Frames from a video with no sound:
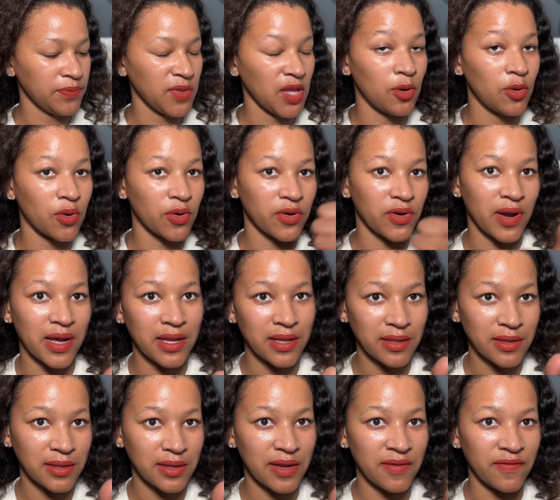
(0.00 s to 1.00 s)
L'Oreal
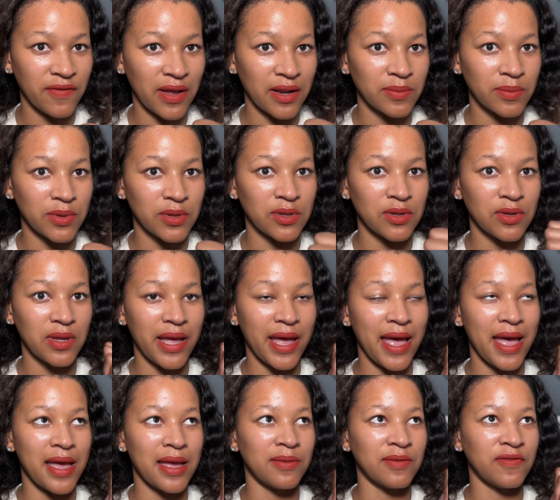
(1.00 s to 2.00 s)
Infallible
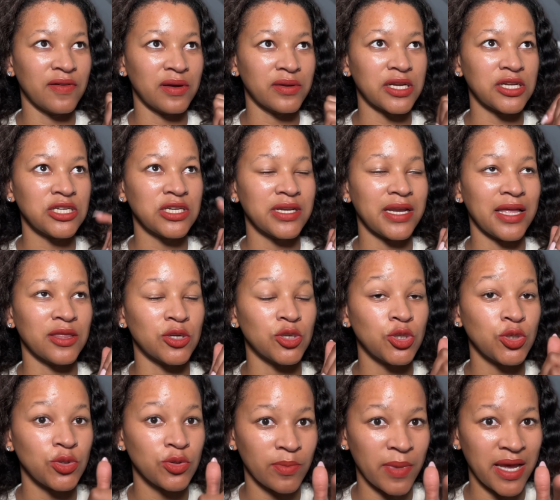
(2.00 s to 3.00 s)
Foundation and the
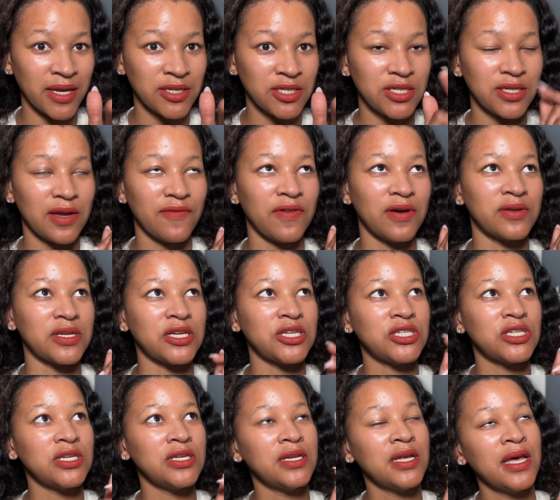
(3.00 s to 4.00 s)
True Match
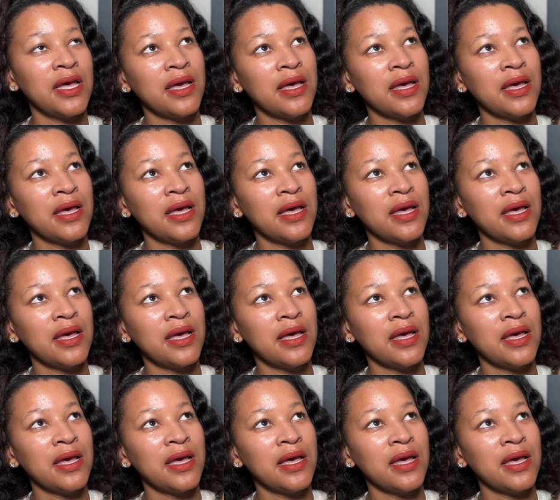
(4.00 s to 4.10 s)
Foundation.